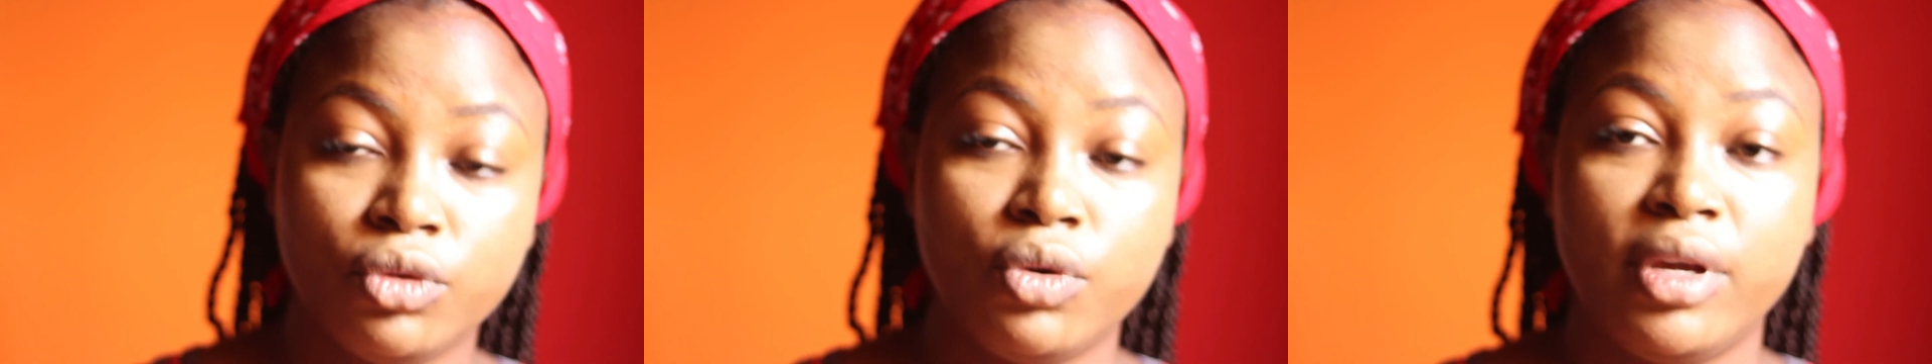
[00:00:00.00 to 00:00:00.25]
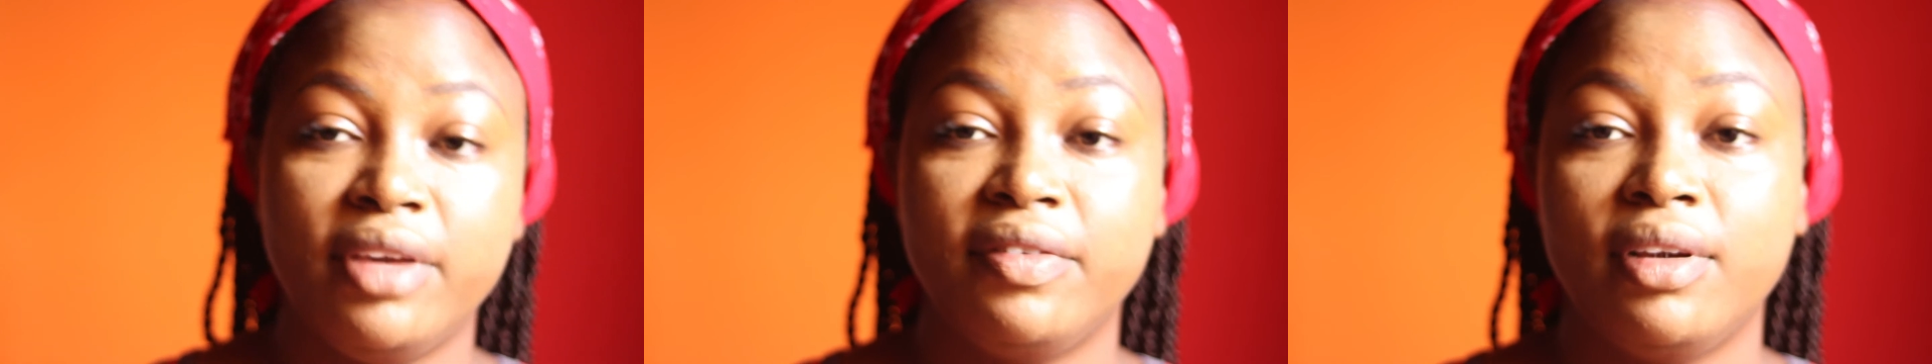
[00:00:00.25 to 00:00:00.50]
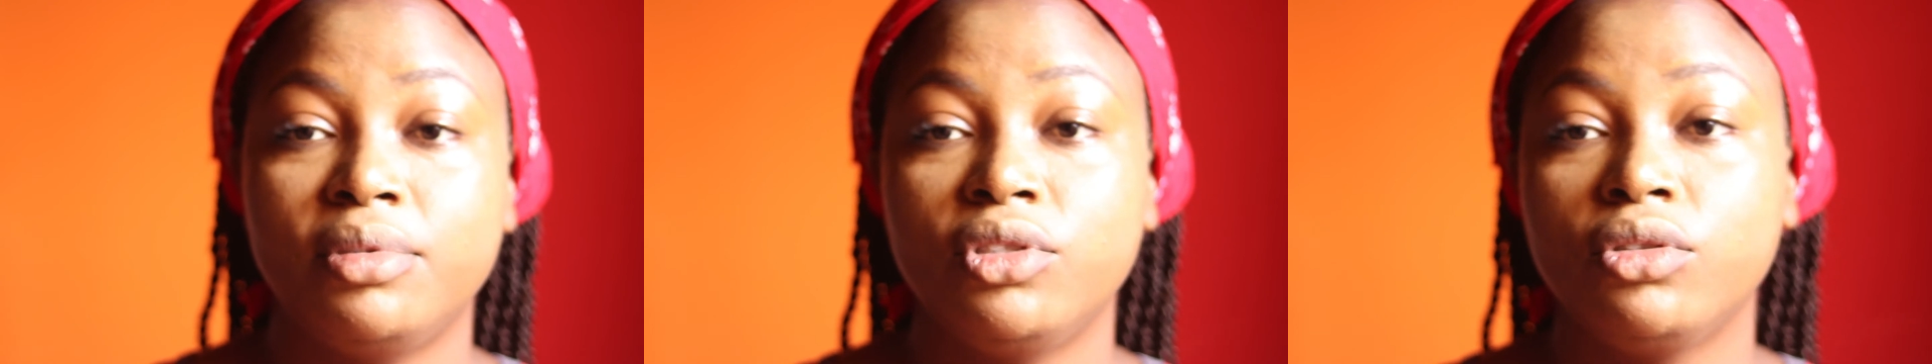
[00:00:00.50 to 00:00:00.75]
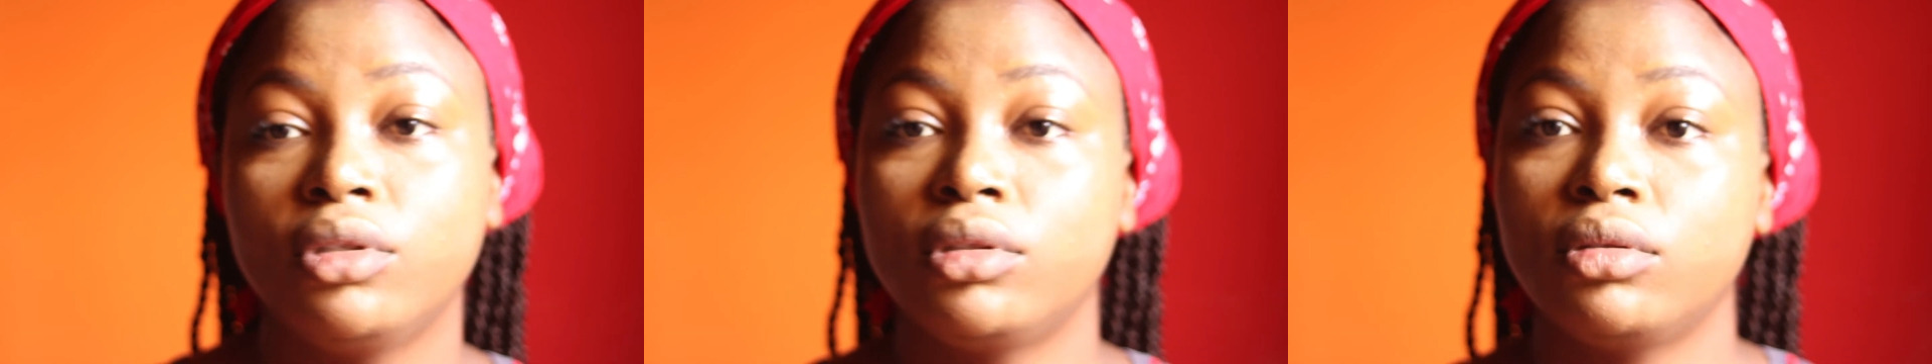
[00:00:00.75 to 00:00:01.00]
Whatever, I'm
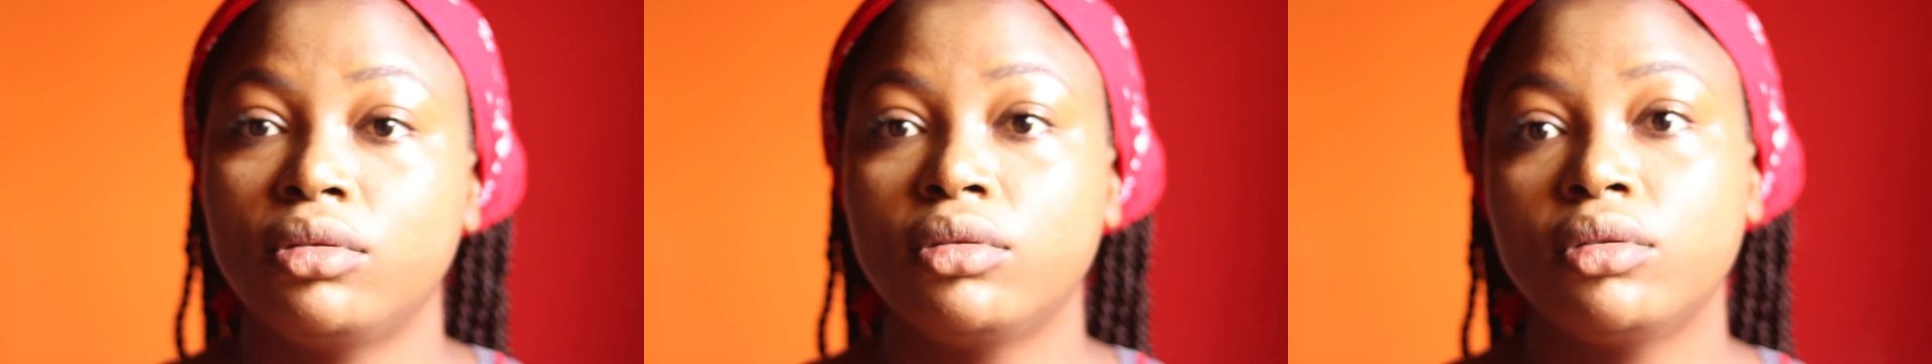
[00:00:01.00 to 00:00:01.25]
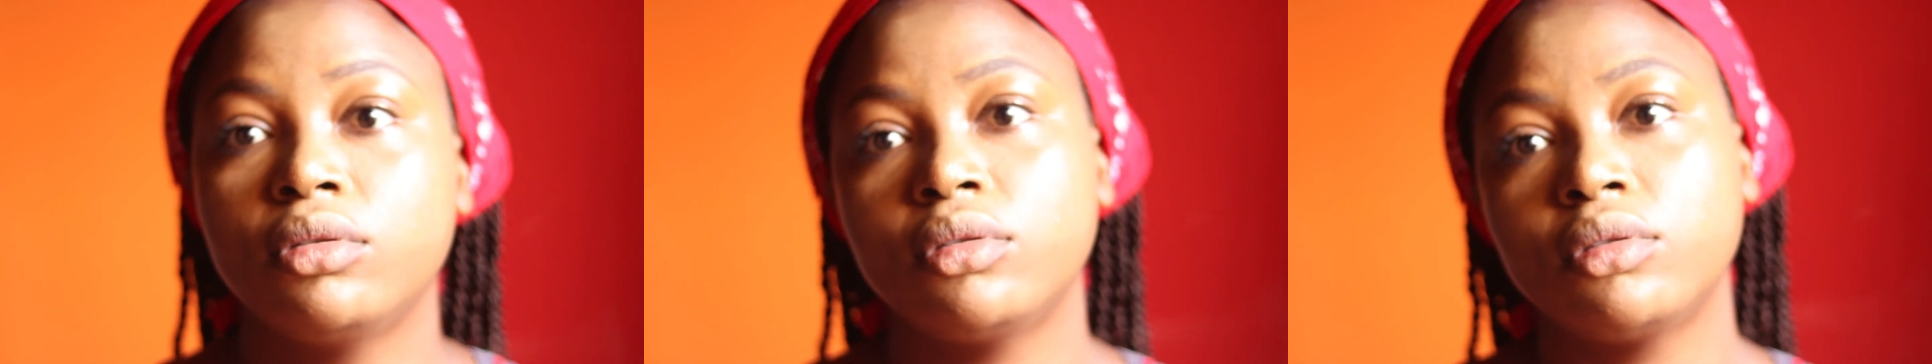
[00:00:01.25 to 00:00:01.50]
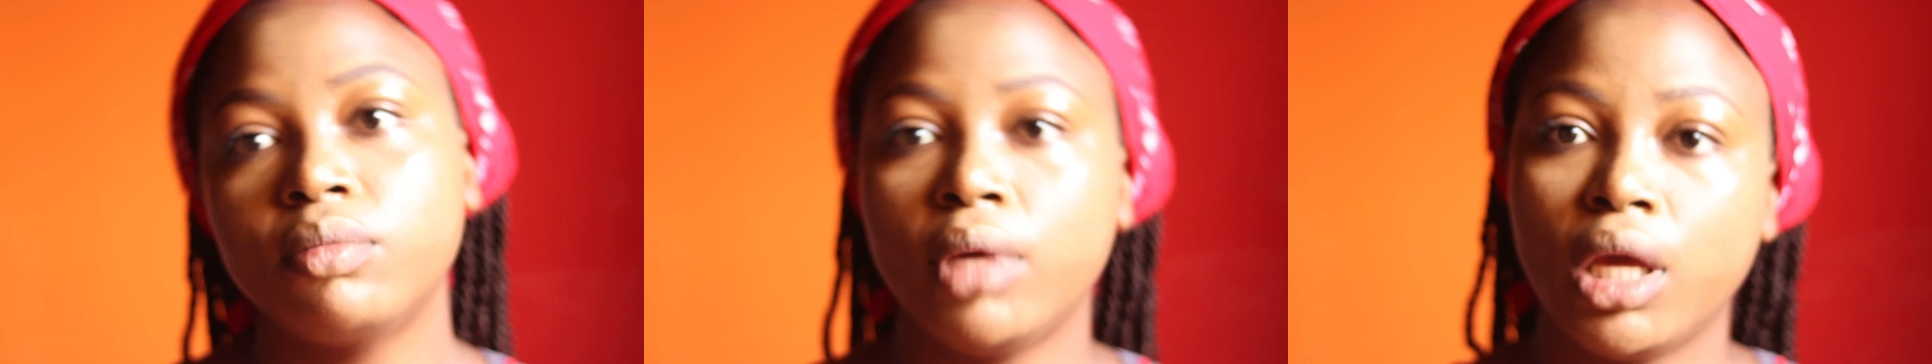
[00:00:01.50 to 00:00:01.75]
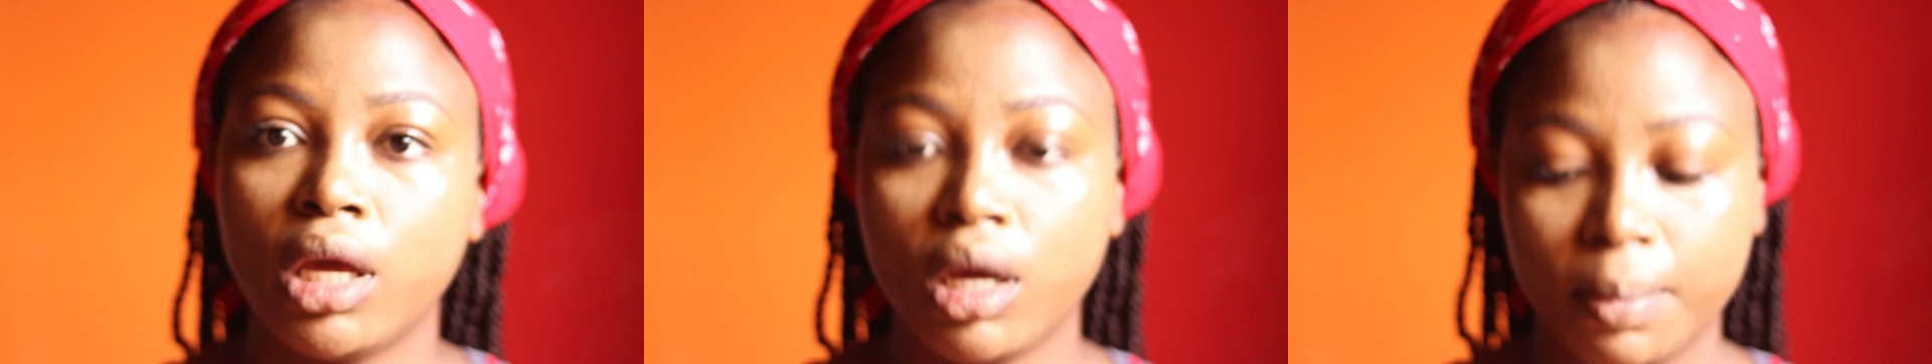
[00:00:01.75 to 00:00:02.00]
still going to do this
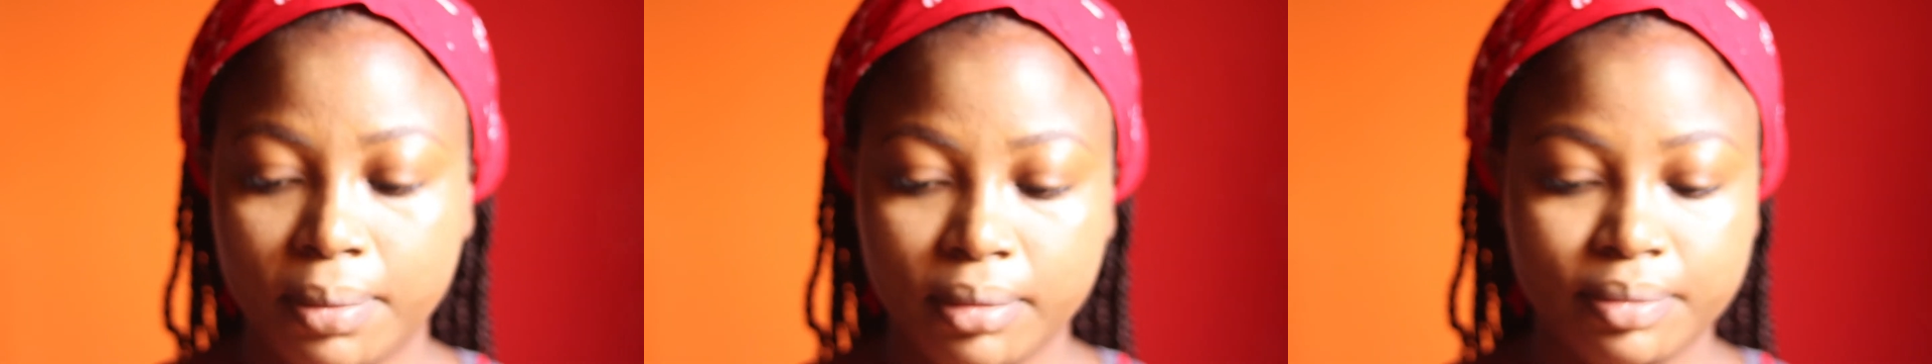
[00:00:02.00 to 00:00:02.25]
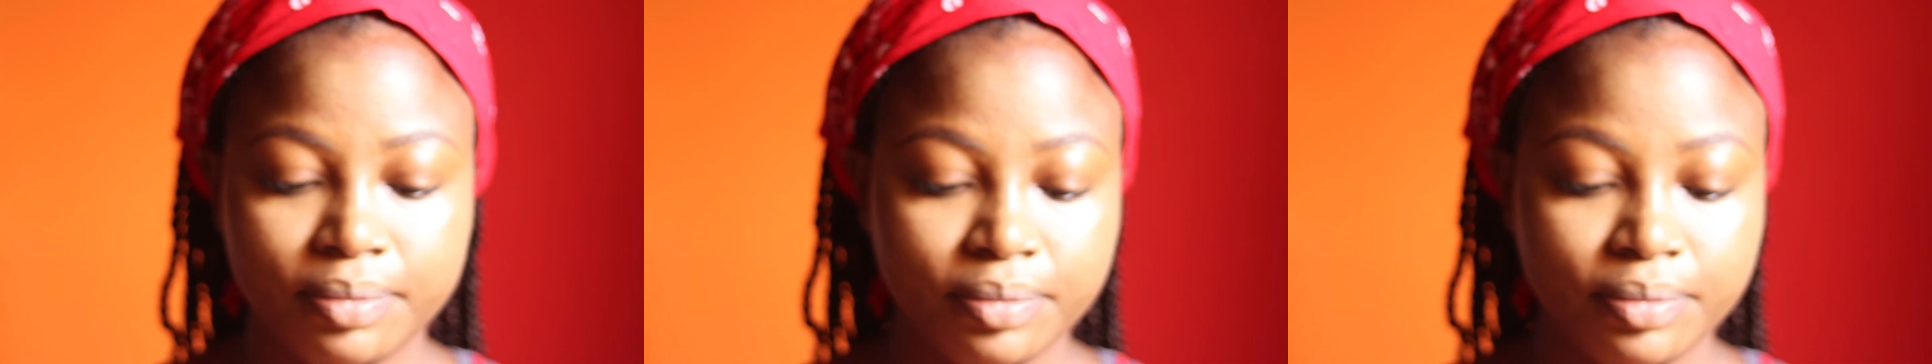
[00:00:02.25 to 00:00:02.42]
makeup.